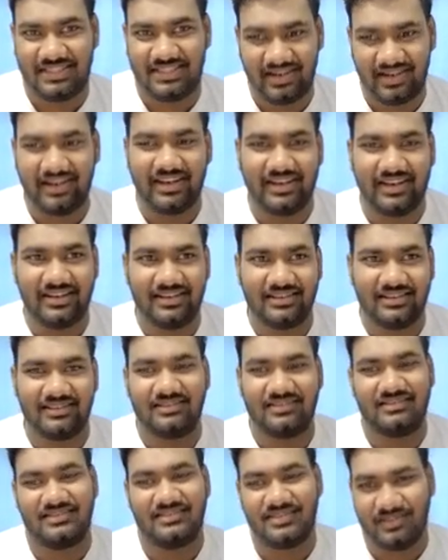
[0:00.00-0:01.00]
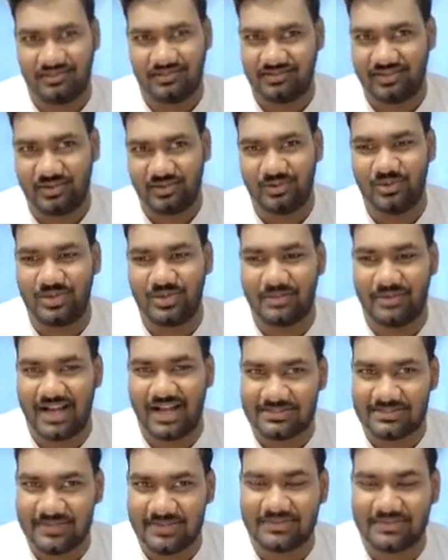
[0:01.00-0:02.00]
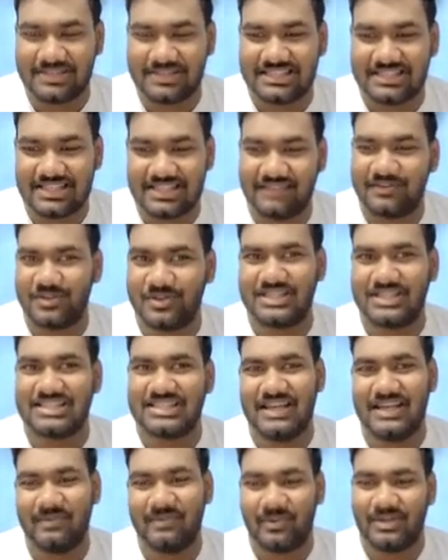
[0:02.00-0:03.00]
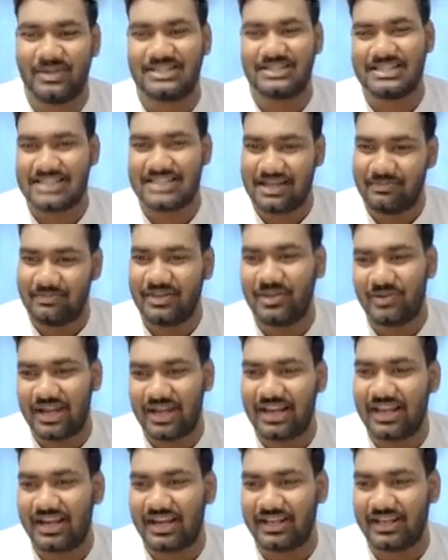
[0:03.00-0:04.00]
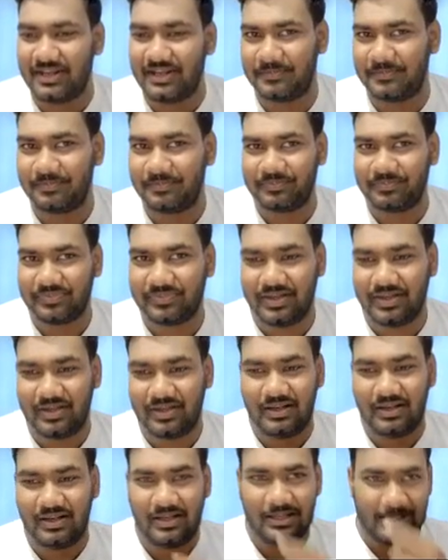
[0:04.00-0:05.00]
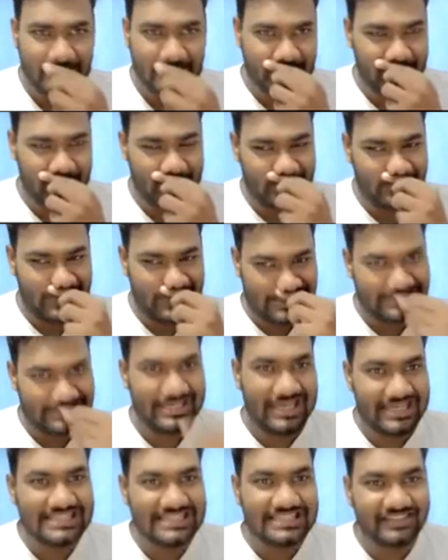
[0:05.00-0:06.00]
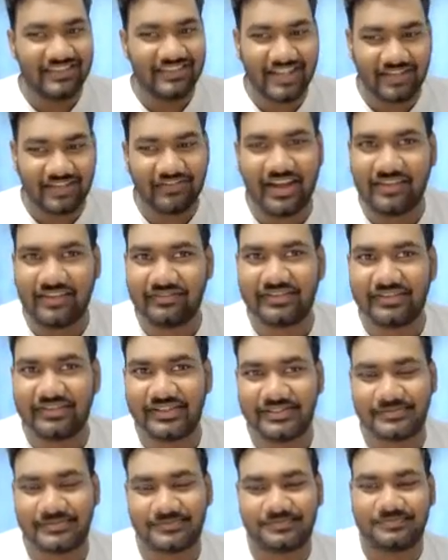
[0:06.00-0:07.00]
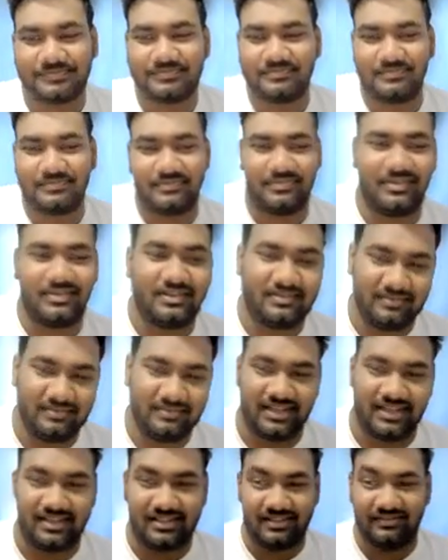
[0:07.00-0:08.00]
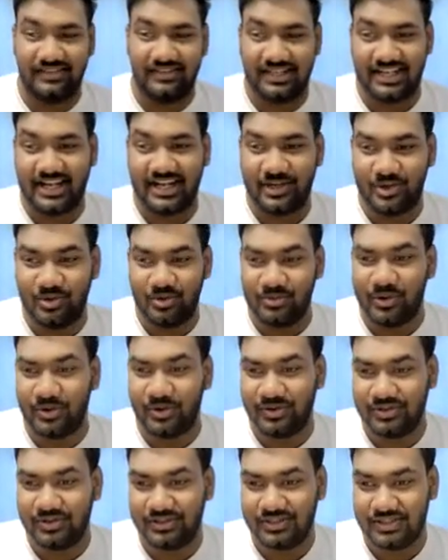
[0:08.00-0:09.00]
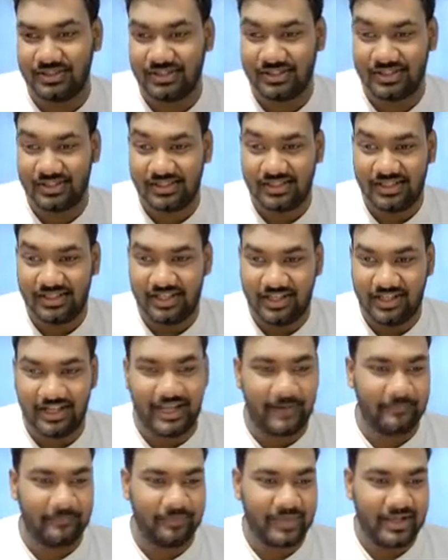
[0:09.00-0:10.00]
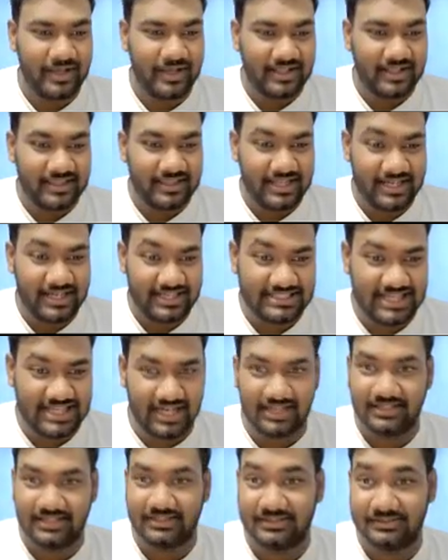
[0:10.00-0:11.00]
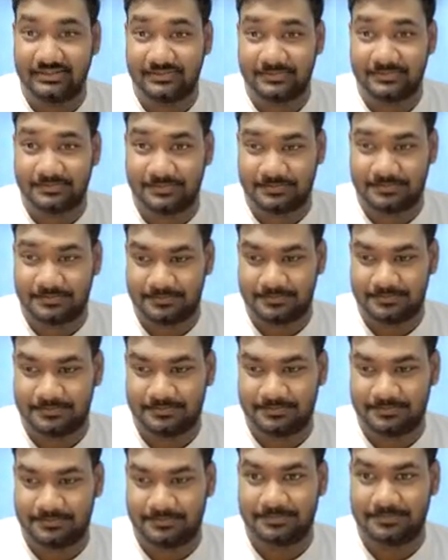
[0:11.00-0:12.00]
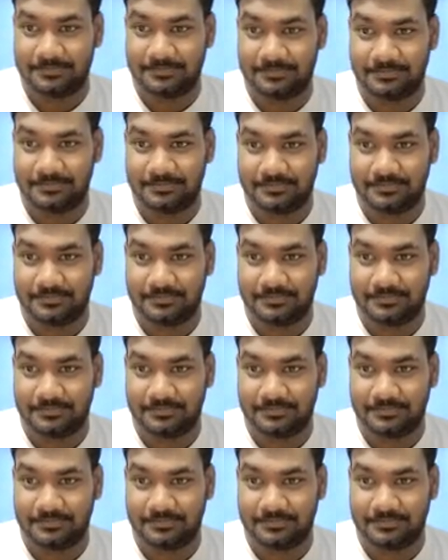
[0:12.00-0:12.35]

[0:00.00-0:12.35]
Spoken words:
Got it? So you do the past papers itself, you see the same questions coming, you can get A. So because A is 75. But we'll try to do more. Okay, that is done.